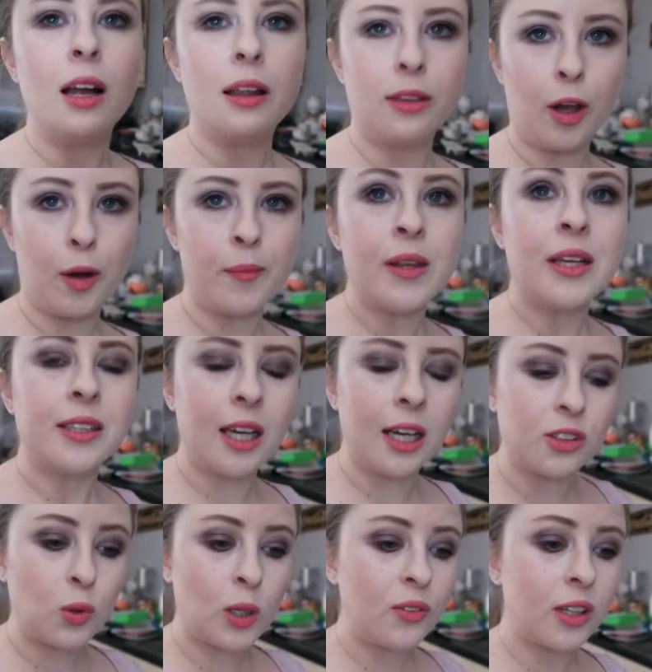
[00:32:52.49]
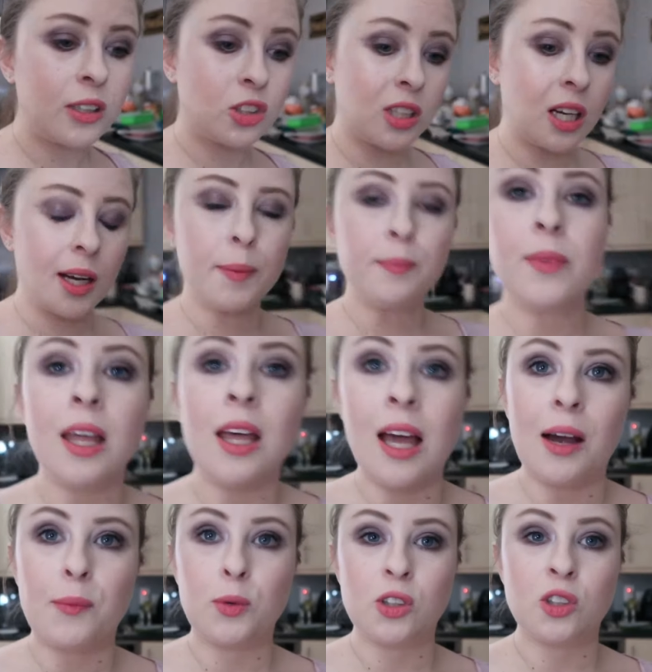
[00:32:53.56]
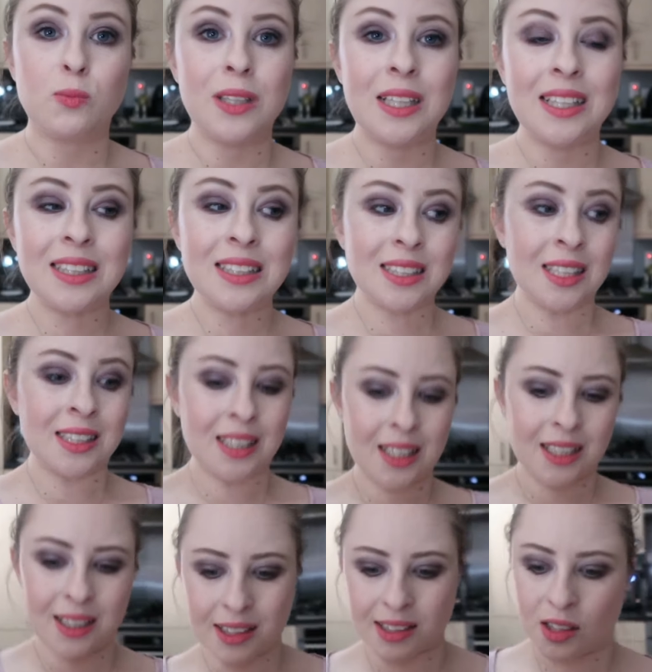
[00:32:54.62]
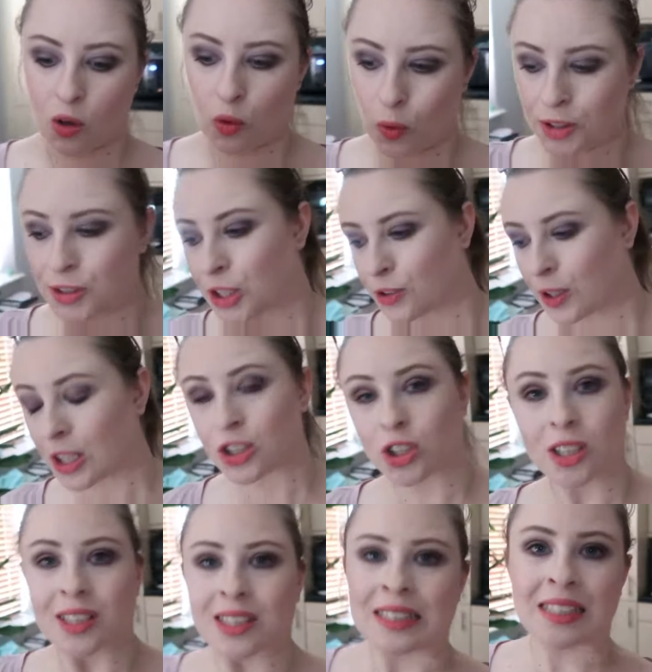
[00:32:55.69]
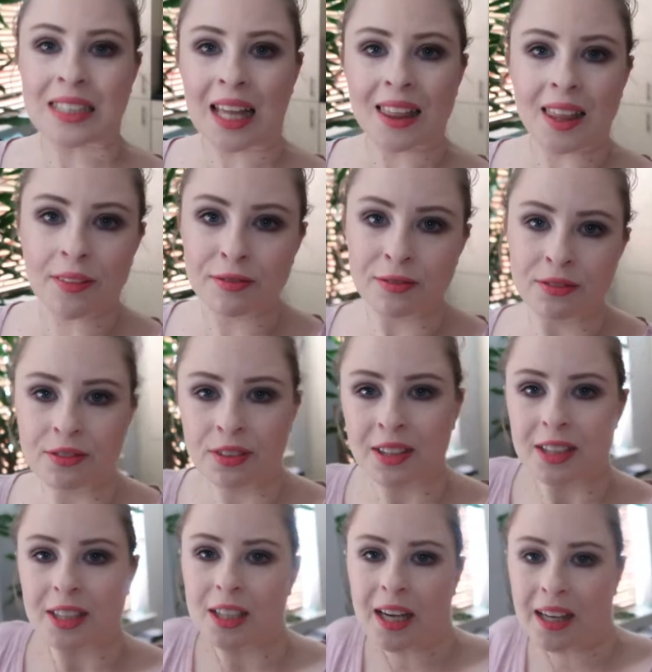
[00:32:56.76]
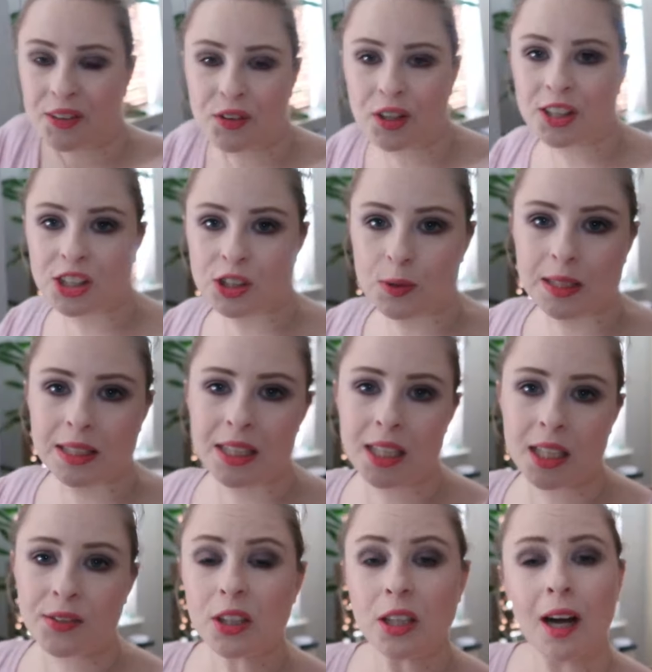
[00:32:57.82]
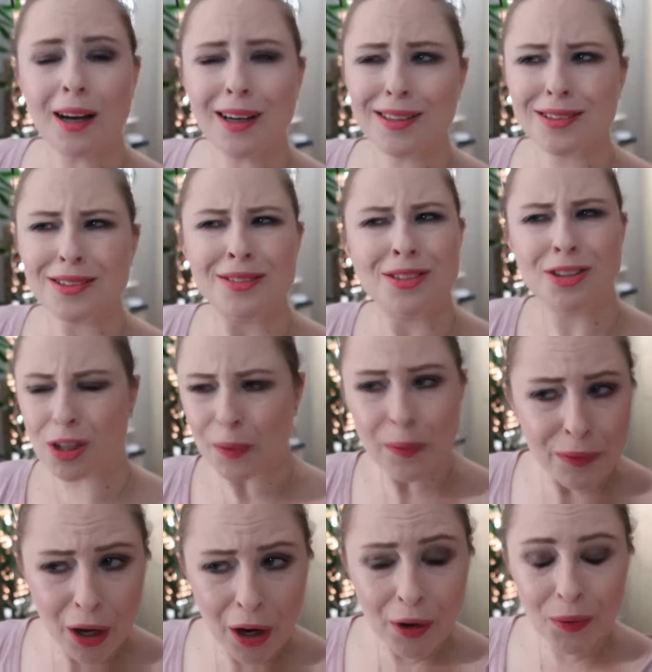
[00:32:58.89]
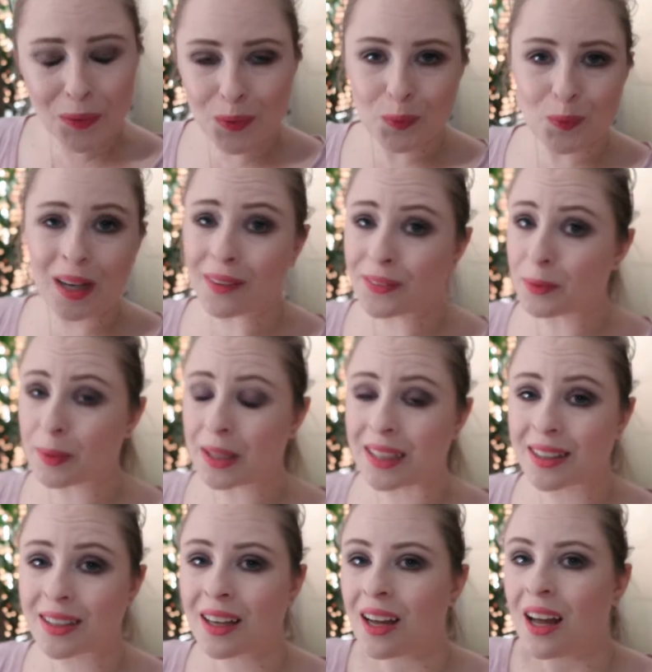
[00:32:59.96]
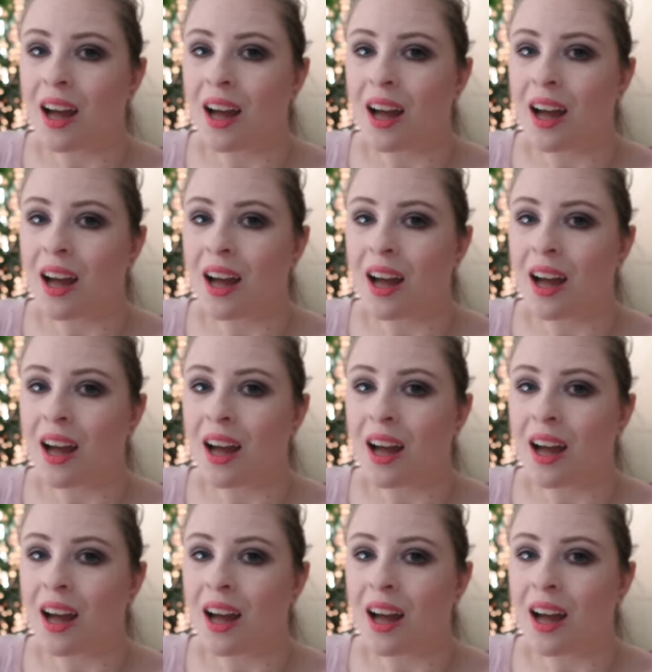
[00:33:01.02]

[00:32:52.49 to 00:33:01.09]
No. Yeah, 23rd of July, which means it is One Direction's 11th year anniversary. If you guys don't know, where have you been?